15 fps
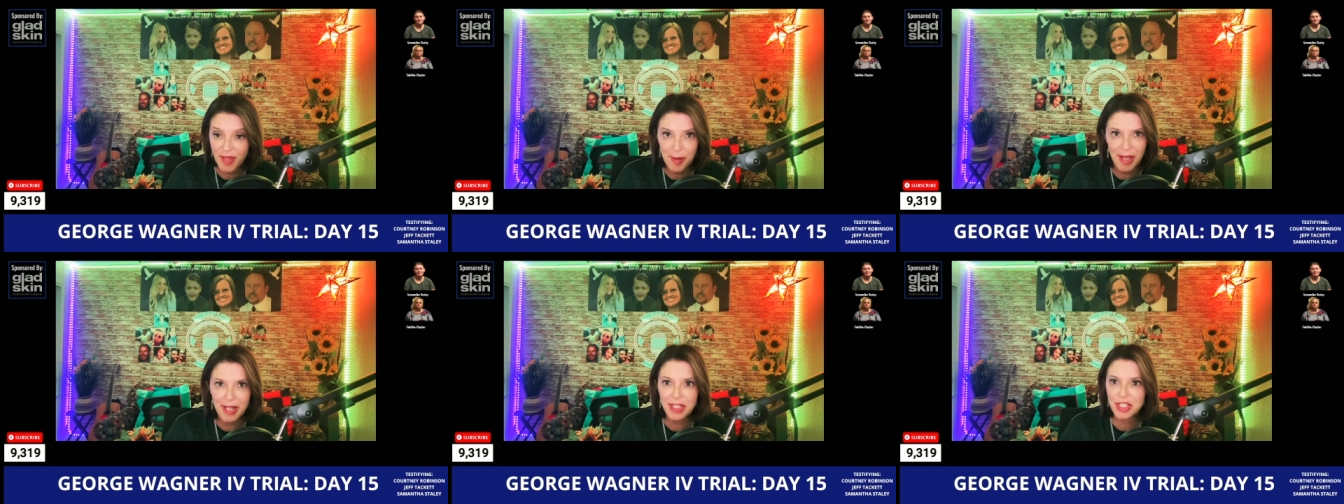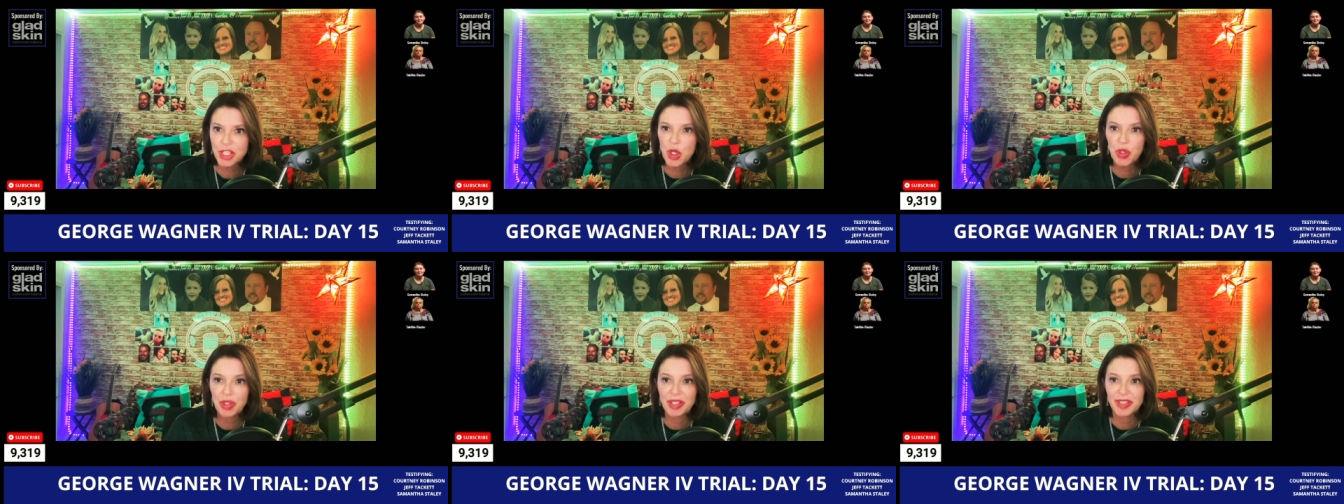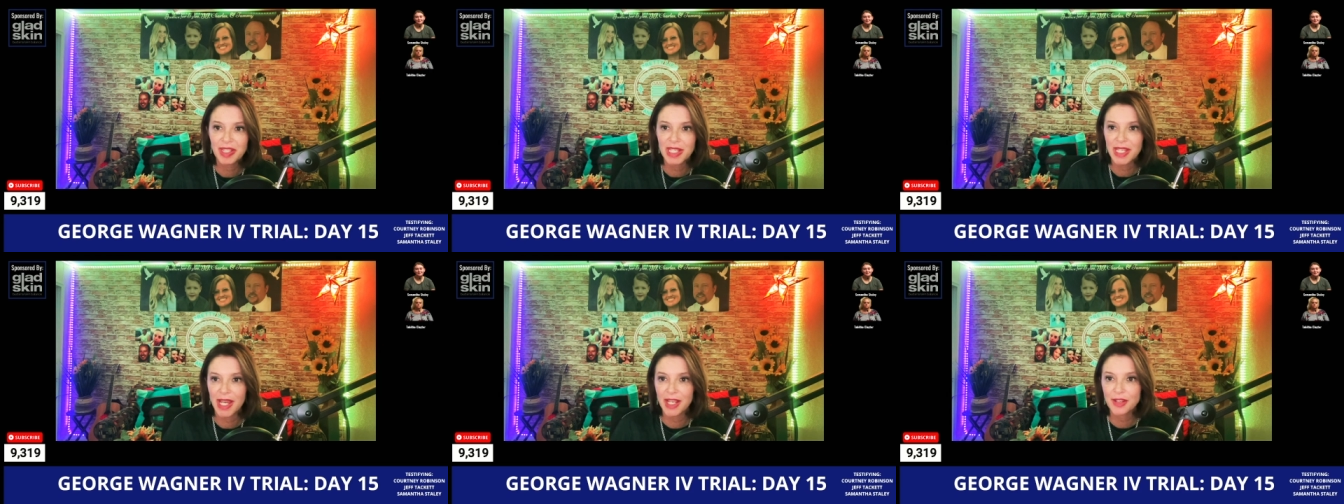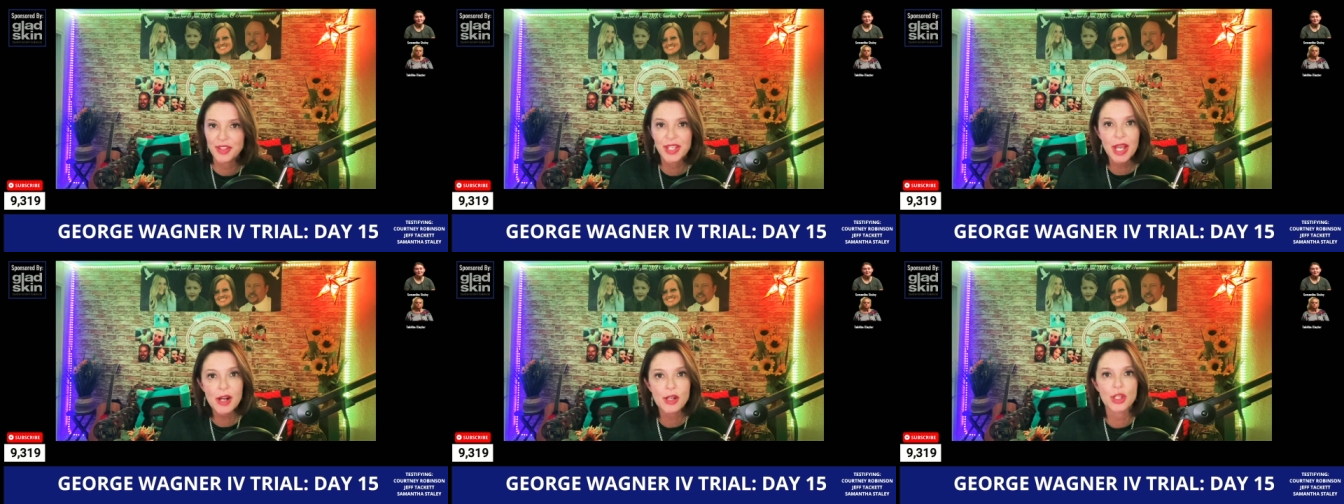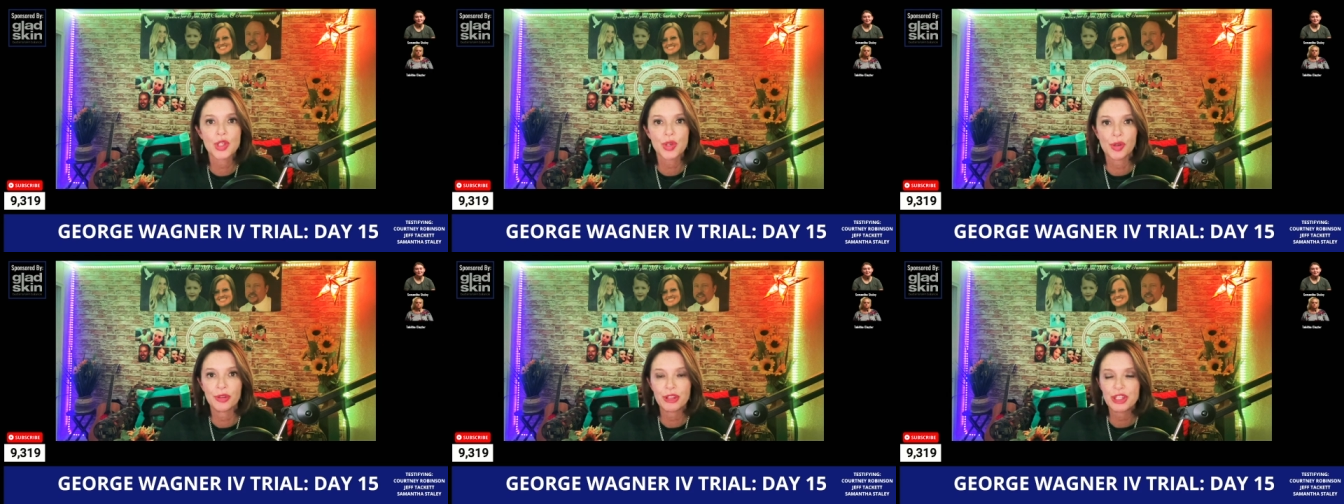I mean, I could totally see that. You see how
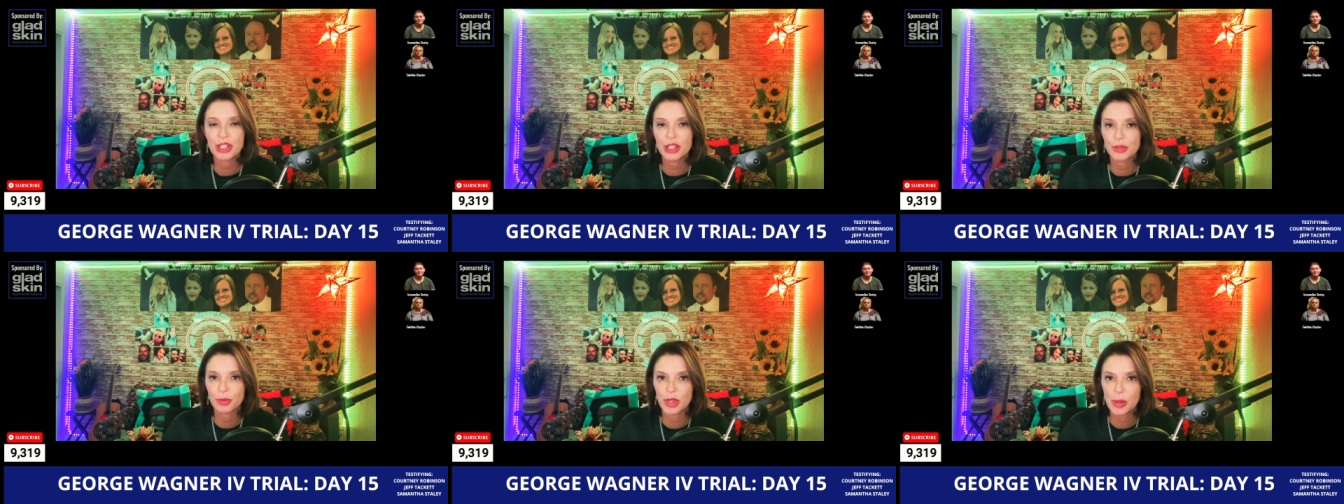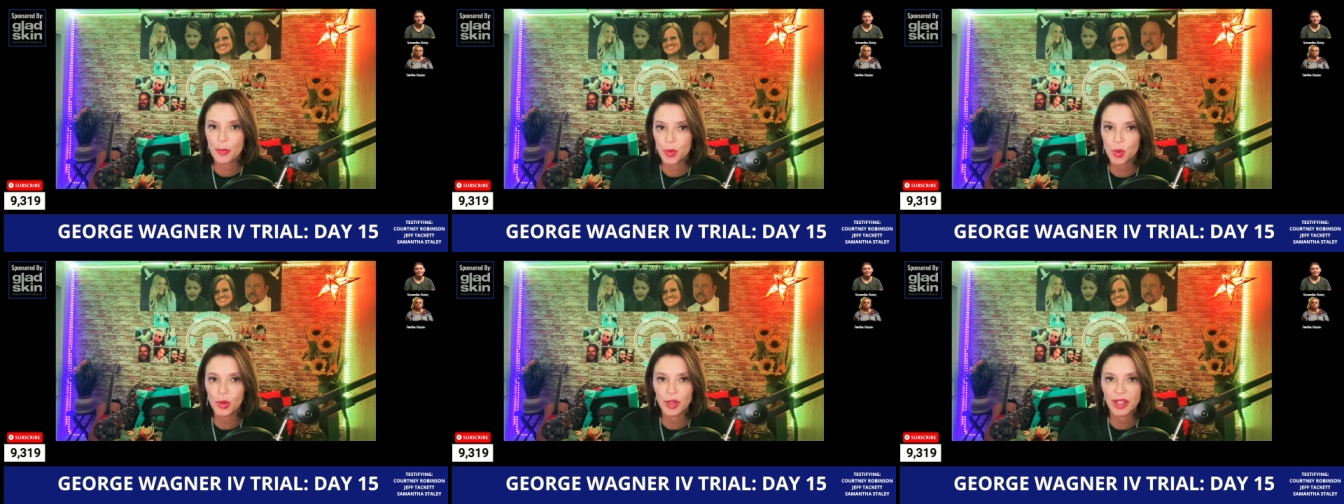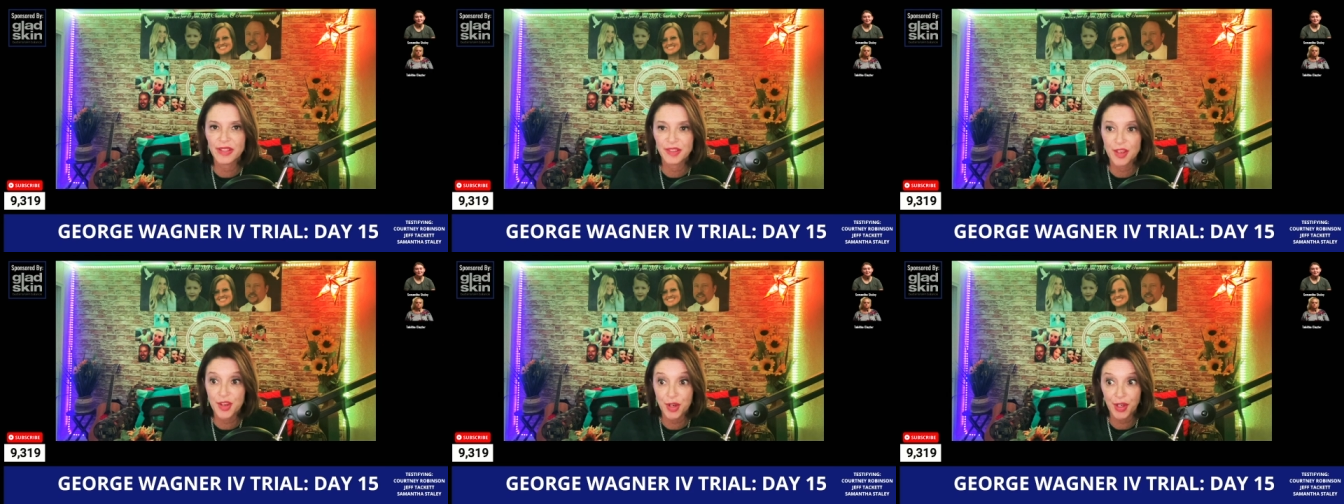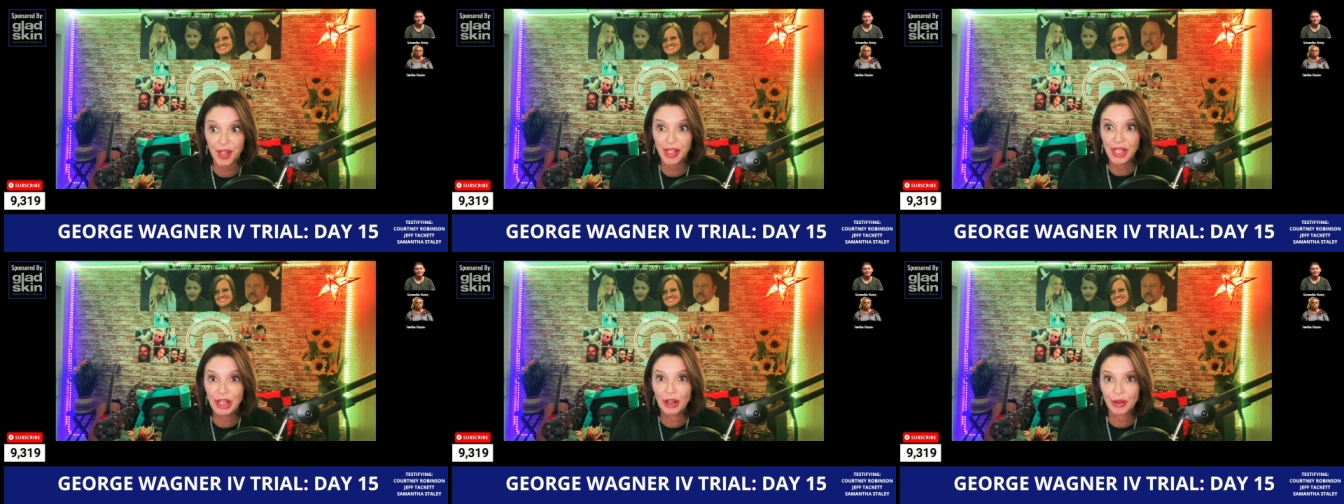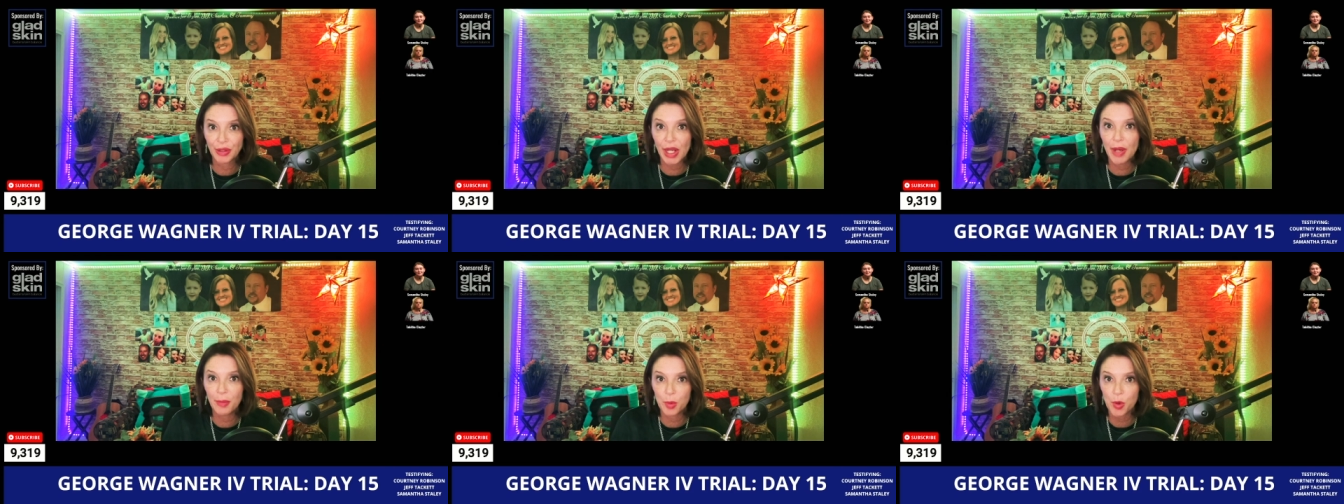controlling she is with the boys, and you're going to hear a
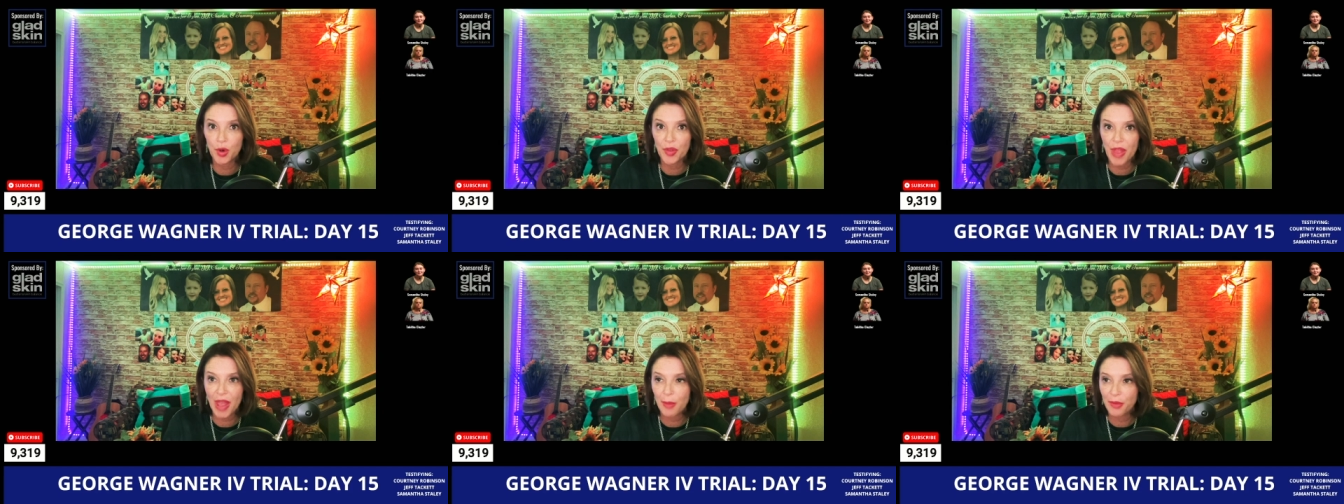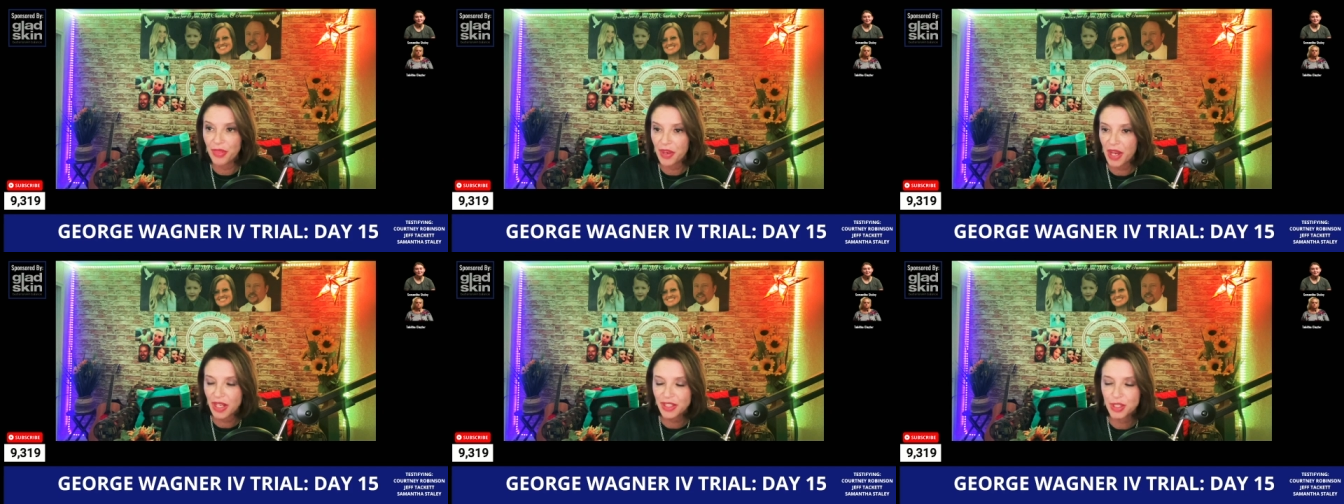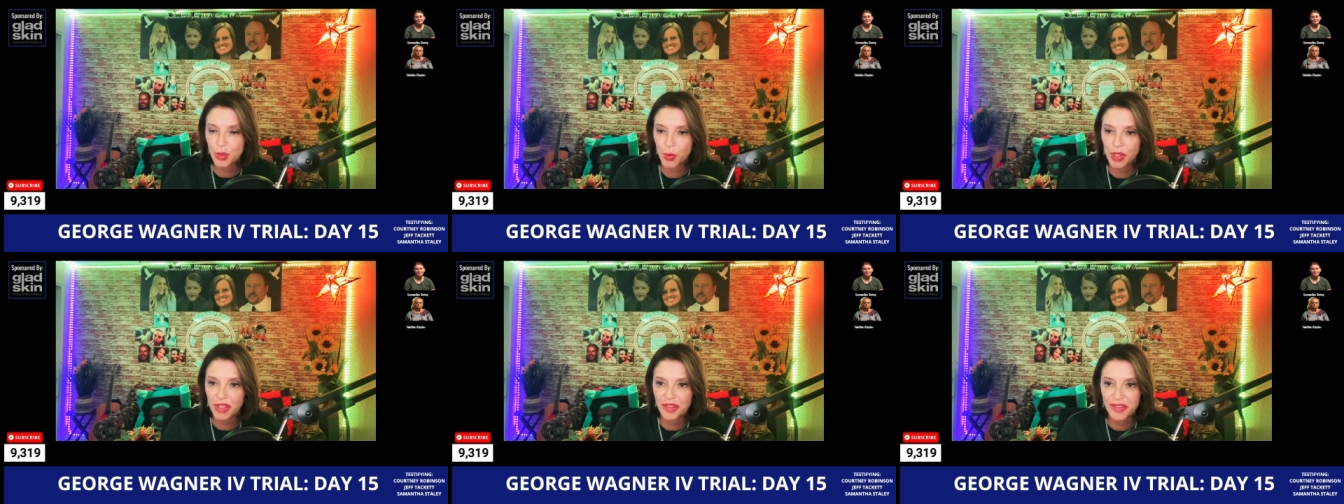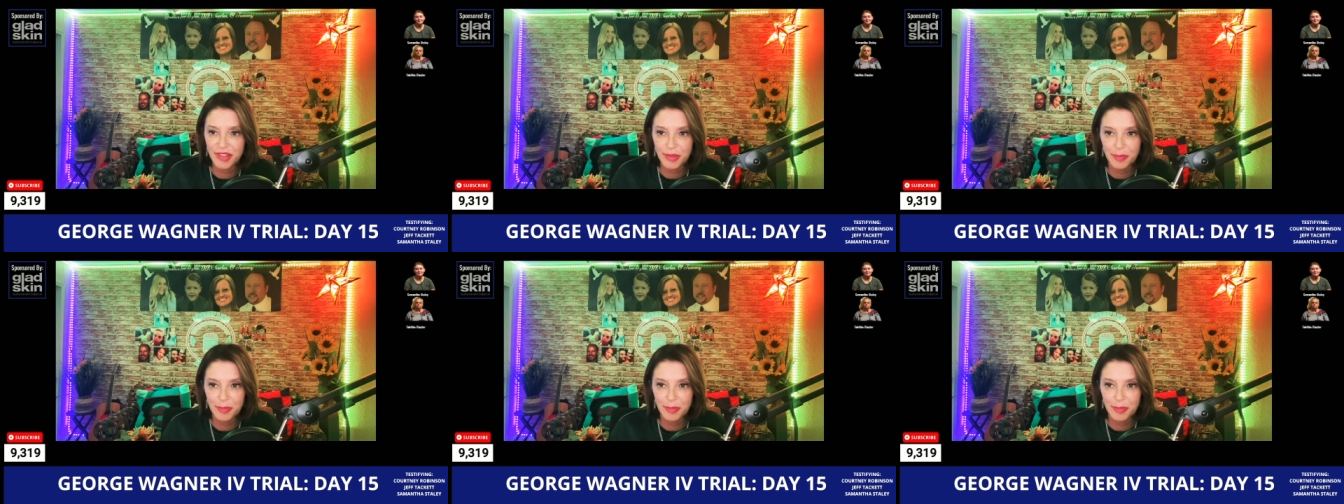lot more of that with the next two witnesses.